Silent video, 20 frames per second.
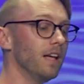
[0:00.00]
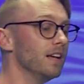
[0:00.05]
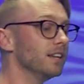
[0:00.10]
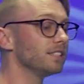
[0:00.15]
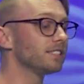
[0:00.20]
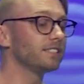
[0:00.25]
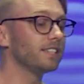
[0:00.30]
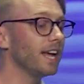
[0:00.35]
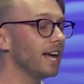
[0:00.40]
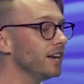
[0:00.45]

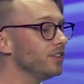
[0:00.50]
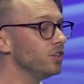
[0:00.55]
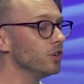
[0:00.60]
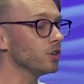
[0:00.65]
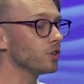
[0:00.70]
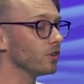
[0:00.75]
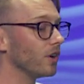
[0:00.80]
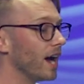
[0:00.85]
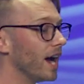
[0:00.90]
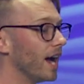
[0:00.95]
Stand
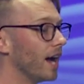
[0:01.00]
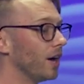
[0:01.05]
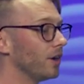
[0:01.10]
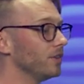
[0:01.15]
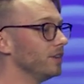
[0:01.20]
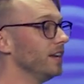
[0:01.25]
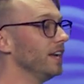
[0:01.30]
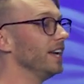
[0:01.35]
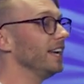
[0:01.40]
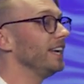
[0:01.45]
your
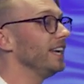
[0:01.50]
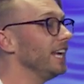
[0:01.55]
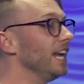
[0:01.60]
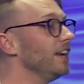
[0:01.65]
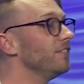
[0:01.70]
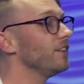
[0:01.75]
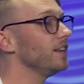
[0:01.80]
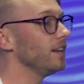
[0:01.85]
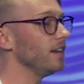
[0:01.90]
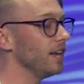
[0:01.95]
ground
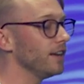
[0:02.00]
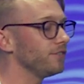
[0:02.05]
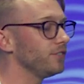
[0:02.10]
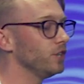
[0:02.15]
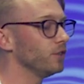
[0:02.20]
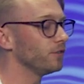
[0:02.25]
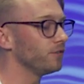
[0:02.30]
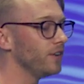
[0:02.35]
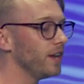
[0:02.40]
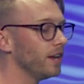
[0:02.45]
even if
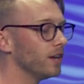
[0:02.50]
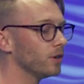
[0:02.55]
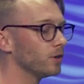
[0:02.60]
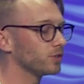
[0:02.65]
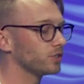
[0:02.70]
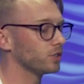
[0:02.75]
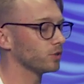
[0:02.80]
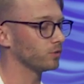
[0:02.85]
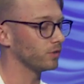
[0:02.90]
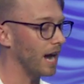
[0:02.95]
you feel
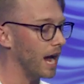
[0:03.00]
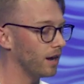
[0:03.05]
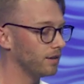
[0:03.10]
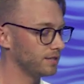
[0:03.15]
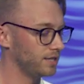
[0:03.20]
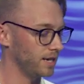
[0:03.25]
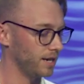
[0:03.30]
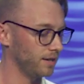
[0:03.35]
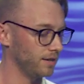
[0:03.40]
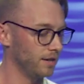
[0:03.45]

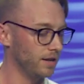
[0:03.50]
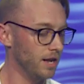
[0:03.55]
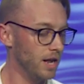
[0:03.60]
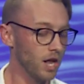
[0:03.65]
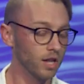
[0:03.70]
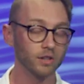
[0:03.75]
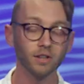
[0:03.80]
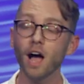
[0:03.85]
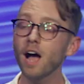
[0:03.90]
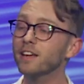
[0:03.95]
surrounded.
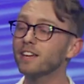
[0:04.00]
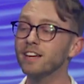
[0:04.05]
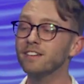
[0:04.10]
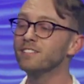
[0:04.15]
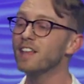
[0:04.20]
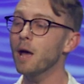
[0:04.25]
Lock in